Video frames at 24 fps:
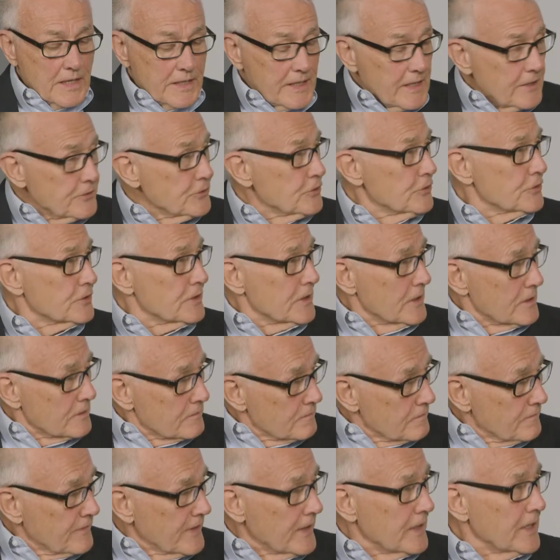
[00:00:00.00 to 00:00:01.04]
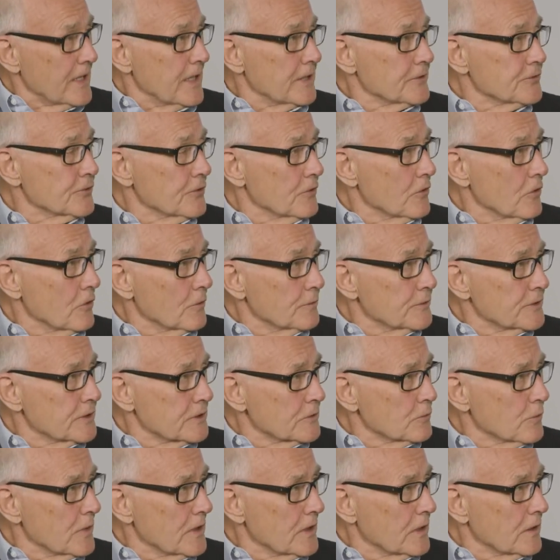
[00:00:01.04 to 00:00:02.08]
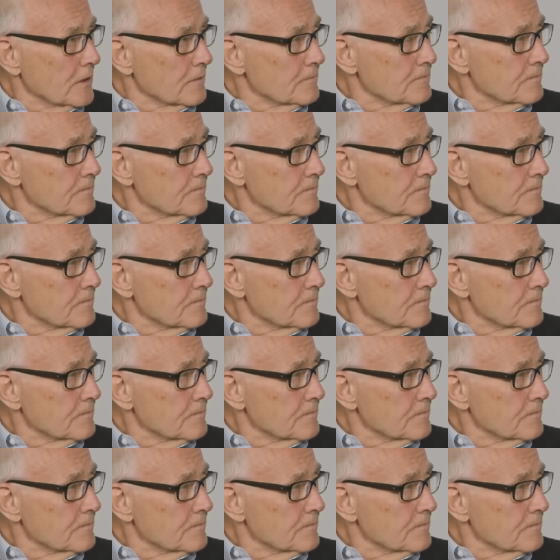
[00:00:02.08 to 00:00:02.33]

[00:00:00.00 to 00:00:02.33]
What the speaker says: And as you said, vacation homes as well.